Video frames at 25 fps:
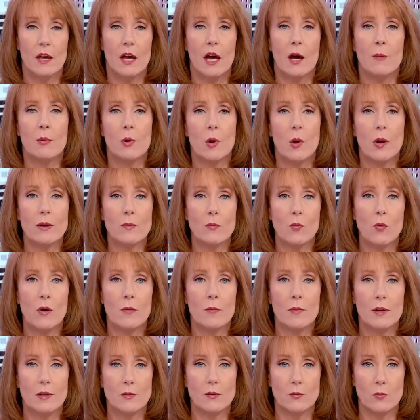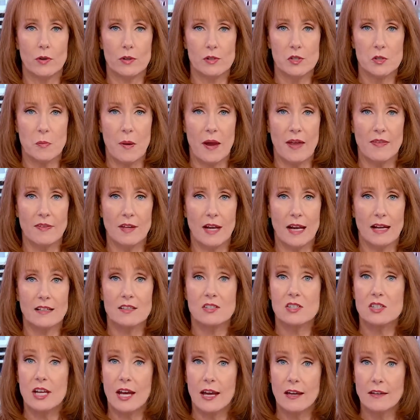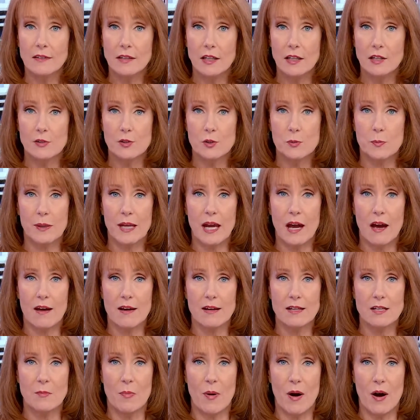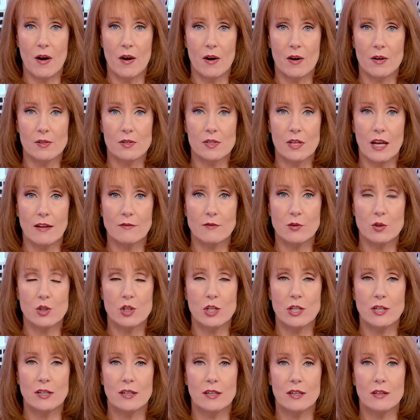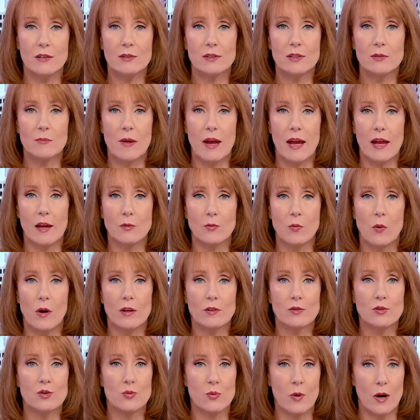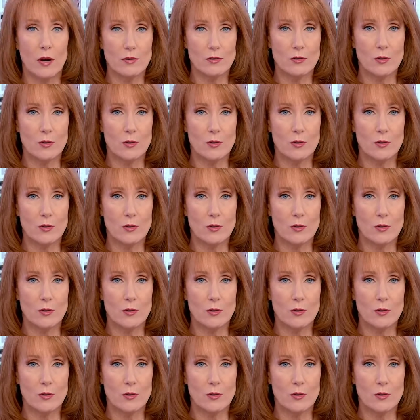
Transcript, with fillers: A Beloit woman will spend the next 10 years behind bars after she killed a man while drunk